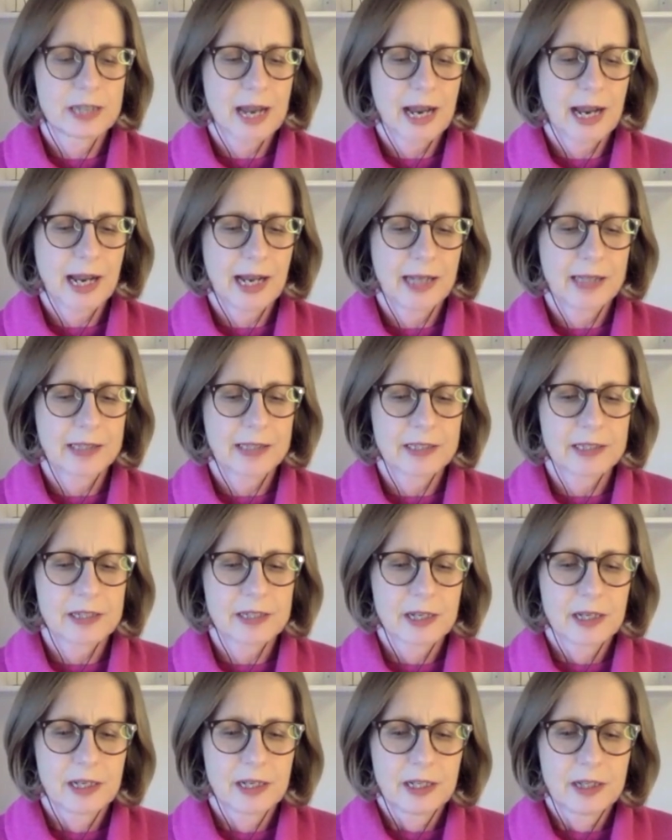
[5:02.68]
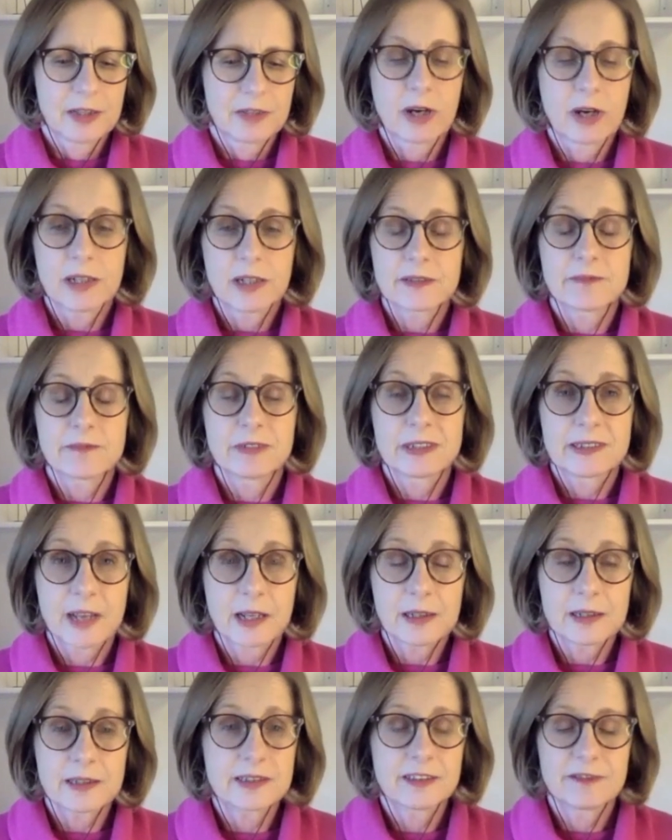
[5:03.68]
and the
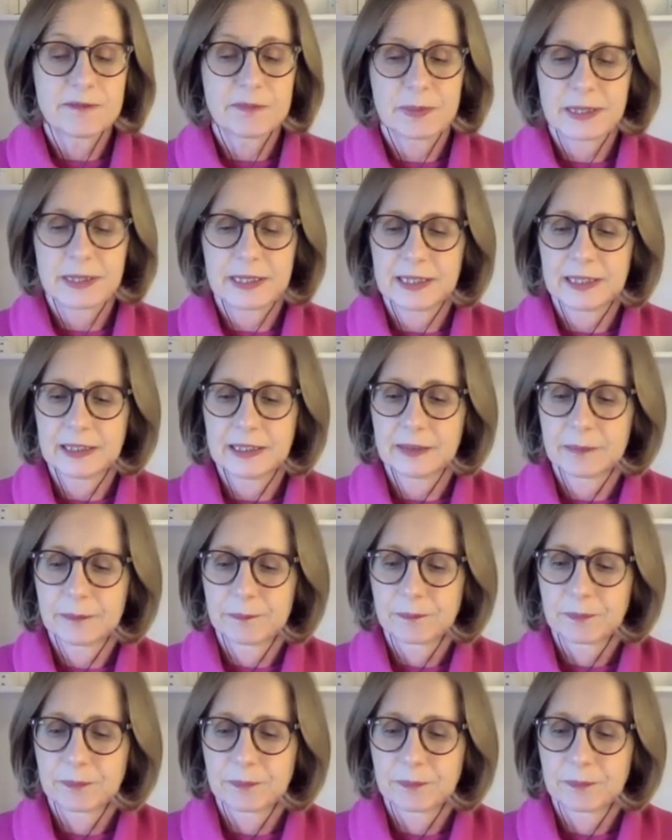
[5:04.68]
results have been